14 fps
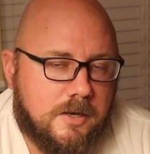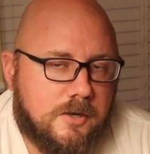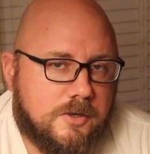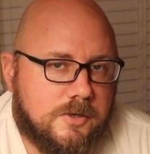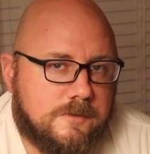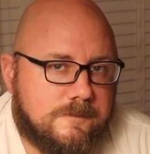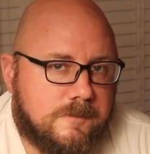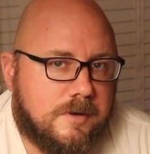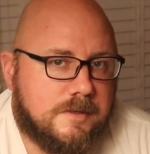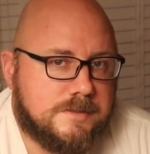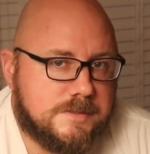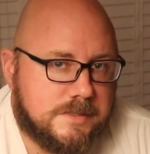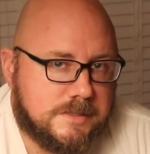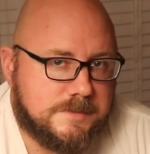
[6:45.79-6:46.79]
are good for
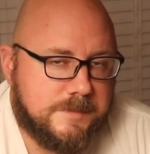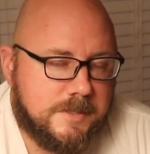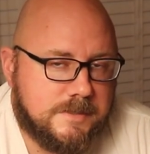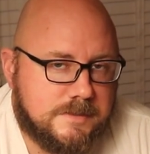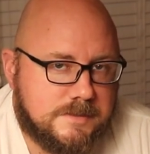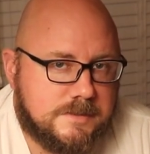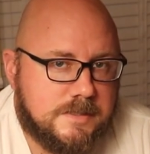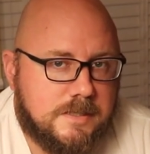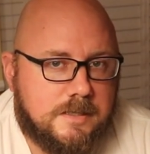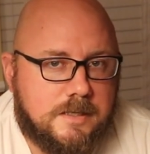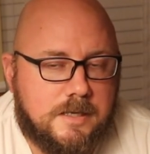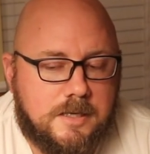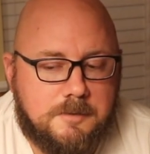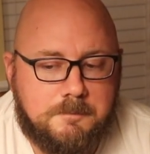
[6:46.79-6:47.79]
around 6 months,
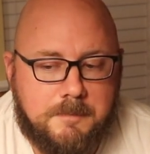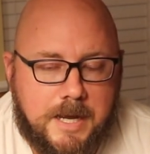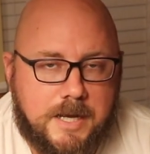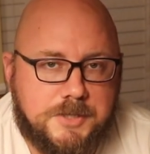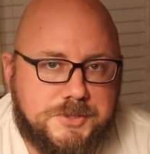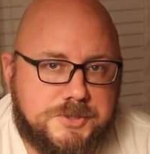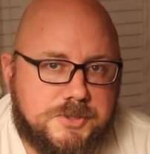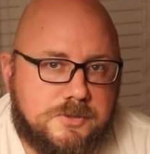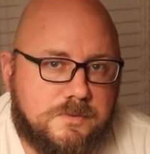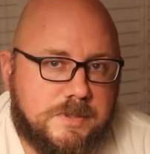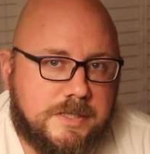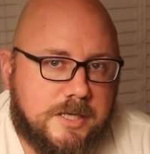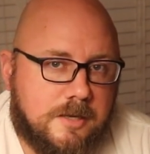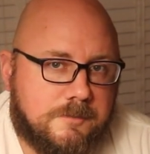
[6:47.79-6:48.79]
and mash,
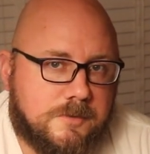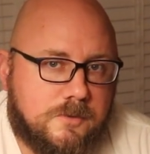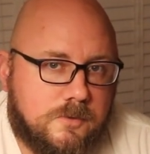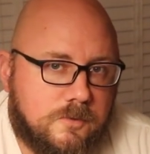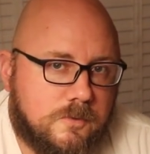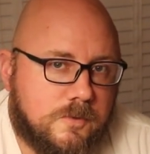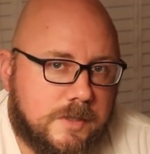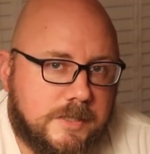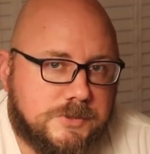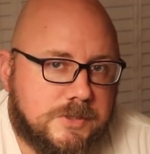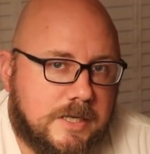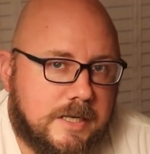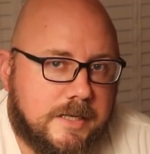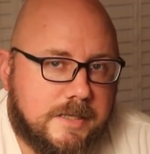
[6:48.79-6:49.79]
when kept cool and
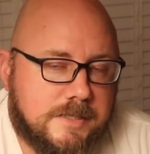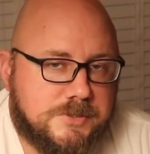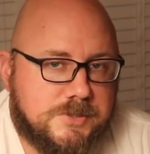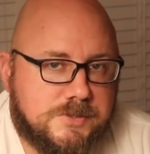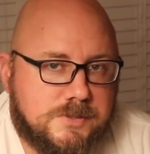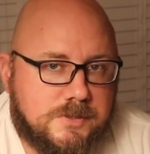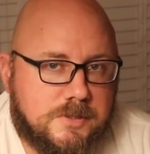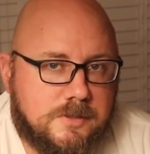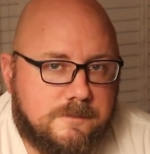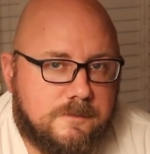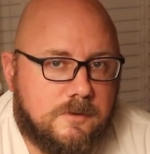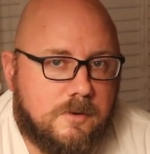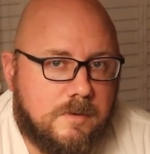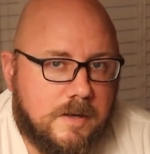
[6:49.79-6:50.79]
dry, is usually good
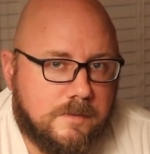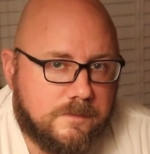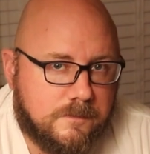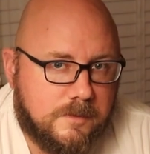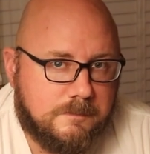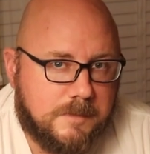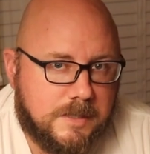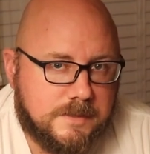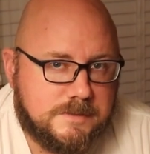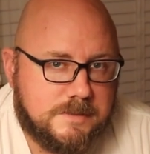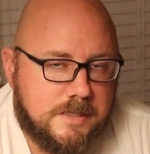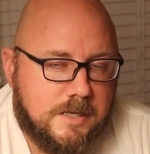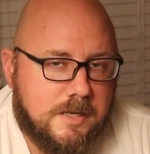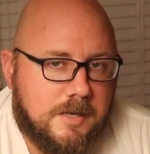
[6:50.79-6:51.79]
for around 3 months.